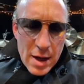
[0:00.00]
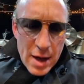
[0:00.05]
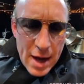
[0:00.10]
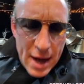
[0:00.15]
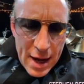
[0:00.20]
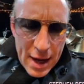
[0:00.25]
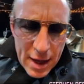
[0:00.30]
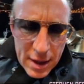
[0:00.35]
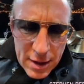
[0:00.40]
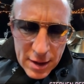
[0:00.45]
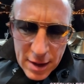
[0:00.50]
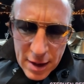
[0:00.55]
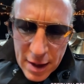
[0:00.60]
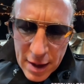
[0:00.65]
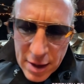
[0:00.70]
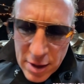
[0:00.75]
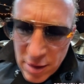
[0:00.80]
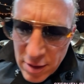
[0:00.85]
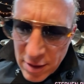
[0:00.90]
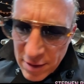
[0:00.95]
And
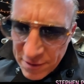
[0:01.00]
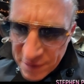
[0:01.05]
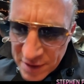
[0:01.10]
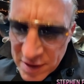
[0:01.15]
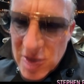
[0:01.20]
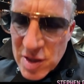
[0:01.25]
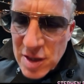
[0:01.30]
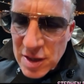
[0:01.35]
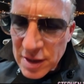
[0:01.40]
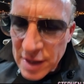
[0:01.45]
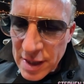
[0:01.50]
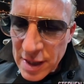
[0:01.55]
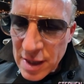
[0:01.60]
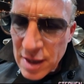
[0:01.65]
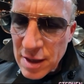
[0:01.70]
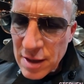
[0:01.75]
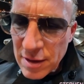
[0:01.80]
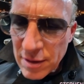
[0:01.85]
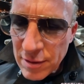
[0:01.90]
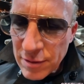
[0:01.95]
you physically,
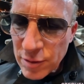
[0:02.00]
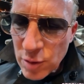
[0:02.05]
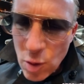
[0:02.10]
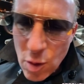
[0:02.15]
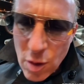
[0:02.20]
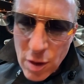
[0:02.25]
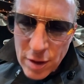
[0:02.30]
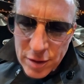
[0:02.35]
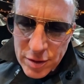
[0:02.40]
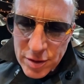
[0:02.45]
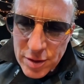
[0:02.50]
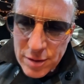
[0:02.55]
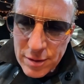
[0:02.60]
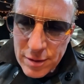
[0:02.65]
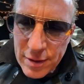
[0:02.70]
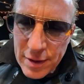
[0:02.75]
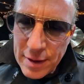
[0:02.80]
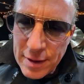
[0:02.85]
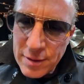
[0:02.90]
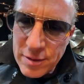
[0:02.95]
of course,
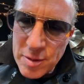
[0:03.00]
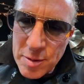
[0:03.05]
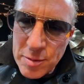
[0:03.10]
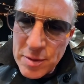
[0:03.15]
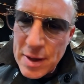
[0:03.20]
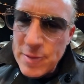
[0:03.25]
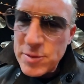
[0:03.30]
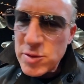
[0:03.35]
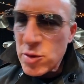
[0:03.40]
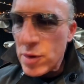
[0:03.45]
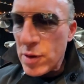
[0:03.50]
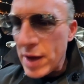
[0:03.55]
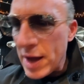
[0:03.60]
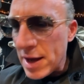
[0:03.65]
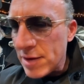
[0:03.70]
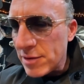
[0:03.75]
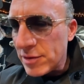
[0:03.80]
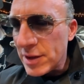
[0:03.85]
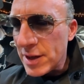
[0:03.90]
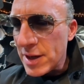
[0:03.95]
and sometimes
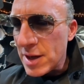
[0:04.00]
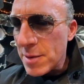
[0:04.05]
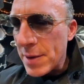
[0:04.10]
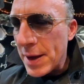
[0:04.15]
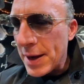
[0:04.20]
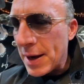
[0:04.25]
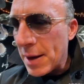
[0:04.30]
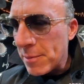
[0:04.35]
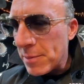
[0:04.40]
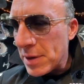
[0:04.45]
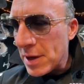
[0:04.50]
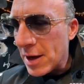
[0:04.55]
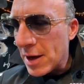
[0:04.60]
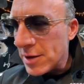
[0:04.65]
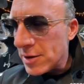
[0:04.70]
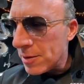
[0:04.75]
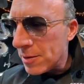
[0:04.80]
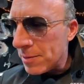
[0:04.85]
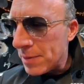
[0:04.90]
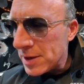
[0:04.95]
creatively, you might not be on
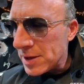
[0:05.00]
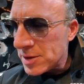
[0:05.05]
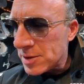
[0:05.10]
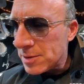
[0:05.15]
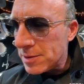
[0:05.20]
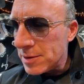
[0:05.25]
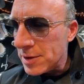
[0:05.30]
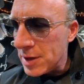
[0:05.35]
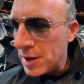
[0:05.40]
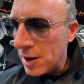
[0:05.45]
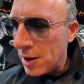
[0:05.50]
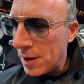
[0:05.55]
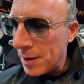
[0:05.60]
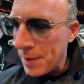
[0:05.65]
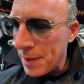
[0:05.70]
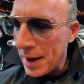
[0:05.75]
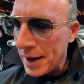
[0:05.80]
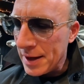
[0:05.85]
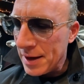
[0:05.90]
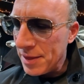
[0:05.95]
your best. I'm
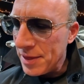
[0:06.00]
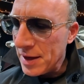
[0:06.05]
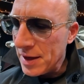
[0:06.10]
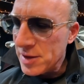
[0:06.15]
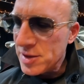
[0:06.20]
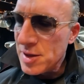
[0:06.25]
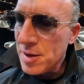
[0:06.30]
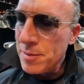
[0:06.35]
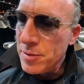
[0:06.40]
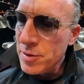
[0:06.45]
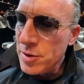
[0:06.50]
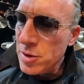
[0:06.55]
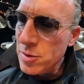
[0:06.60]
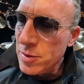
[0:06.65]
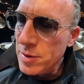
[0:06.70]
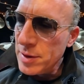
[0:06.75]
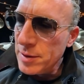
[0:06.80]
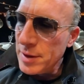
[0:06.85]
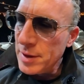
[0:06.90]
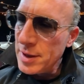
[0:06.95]
not going to think of something new
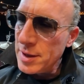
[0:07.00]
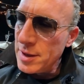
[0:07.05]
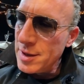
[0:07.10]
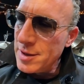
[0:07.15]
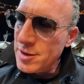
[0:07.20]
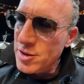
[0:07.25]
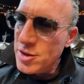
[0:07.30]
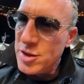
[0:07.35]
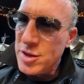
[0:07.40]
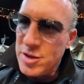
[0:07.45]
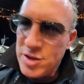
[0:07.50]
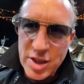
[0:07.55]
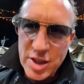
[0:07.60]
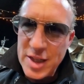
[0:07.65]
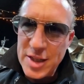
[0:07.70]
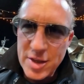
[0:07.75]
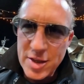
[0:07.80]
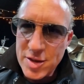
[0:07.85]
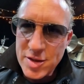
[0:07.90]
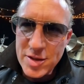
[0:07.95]
and
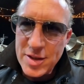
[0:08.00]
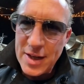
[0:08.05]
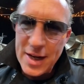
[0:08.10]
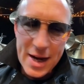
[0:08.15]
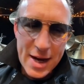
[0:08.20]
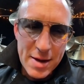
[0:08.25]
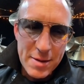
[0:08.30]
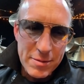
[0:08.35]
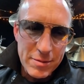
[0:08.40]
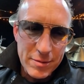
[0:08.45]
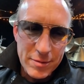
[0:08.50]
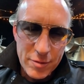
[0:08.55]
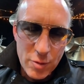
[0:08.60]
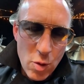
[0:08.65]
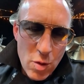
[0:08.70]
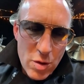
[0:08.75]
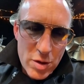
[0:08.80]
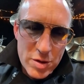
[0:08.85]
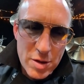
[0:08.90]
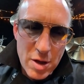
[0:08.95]
ingenious today. Of
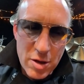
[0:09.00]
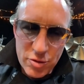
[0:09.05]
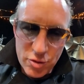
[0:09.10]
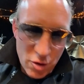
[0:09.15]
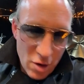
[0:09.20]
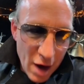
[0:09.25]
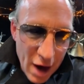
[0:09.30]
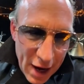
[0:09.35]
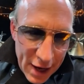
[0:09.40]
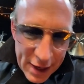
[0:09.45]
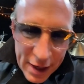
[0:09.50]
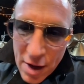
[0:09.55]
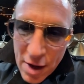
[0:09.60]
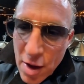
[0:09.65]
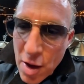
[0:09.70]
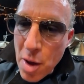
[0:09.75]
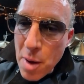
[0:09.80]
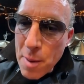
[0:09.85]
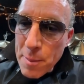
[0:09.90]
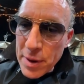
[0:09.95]
course, I'll try,
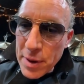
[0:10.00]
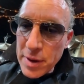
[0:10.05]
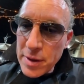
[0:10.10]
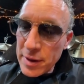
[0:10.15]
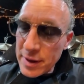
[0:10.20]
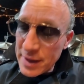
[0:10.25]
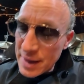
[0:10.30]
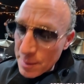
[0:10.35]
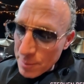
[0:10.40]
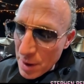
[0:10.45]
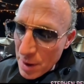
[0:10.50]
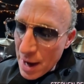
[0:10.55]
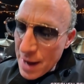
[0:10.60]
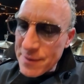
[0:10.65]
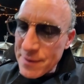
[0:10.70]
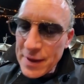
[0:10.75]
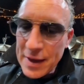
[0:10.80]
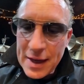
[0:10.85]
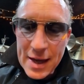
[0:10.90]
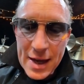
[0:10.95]
but get
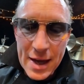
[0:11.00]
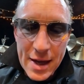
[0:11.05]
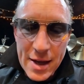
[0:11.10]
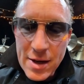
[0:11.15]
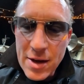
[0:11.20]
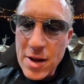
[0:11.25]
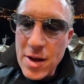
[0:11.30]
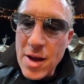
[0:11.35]
behind the kit,